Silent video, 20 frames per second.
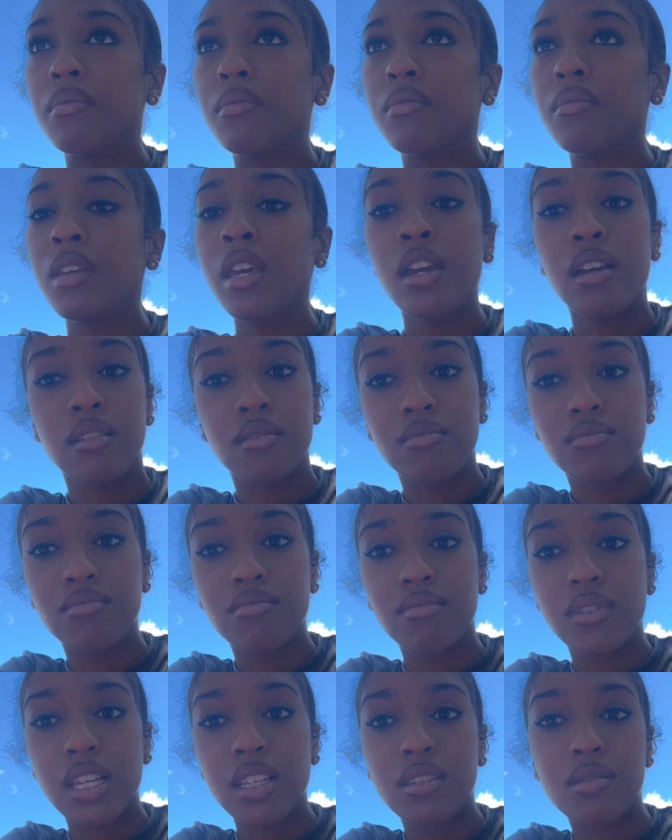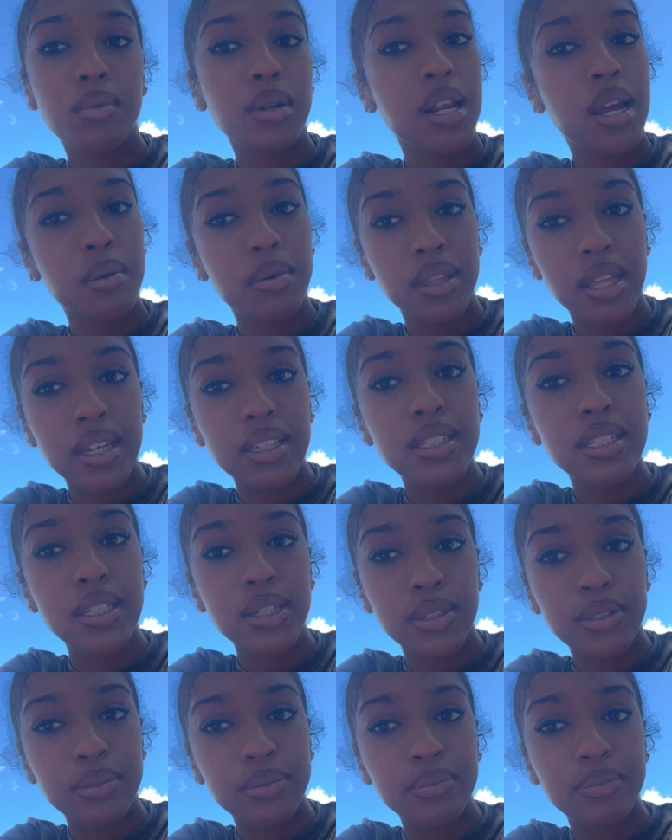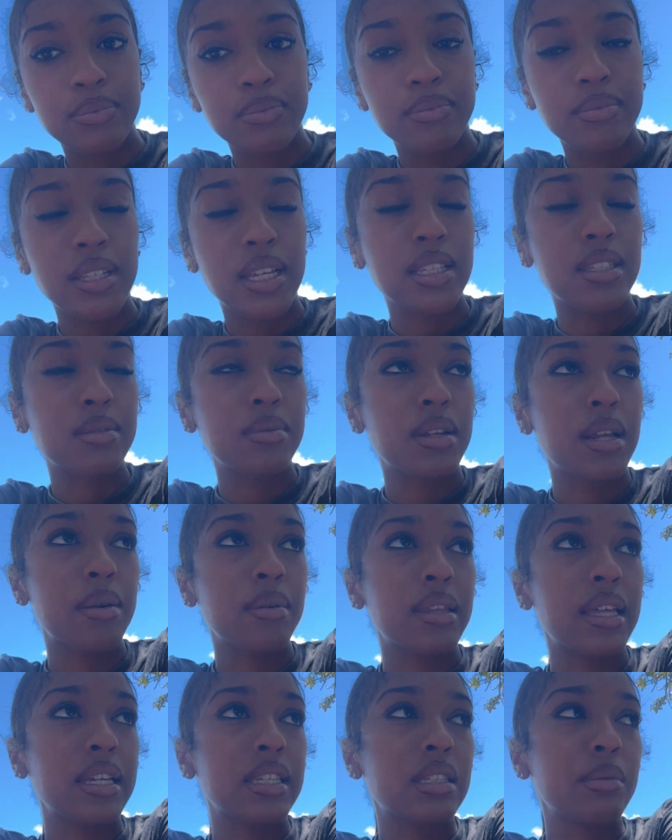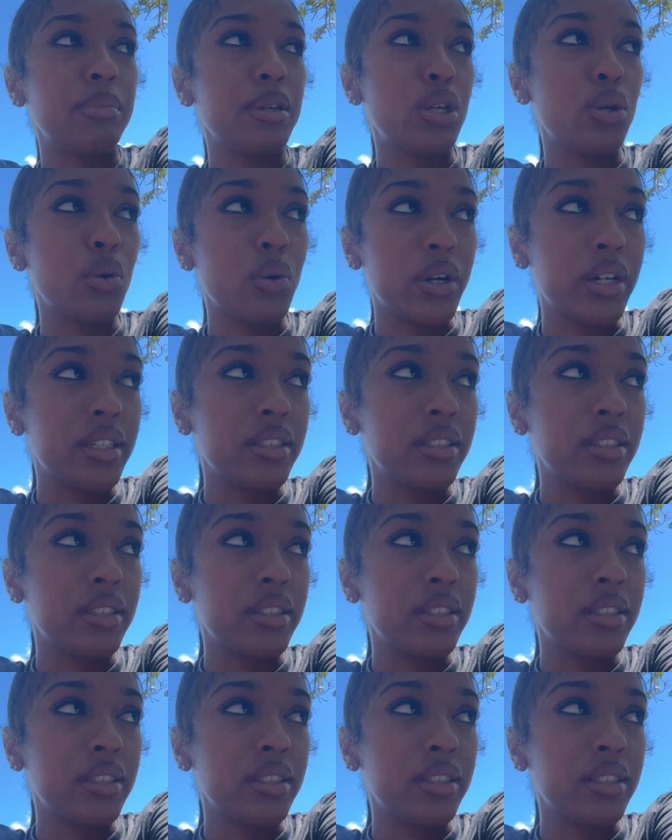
yeah, that's what I would like to do. That's what I would like to be on.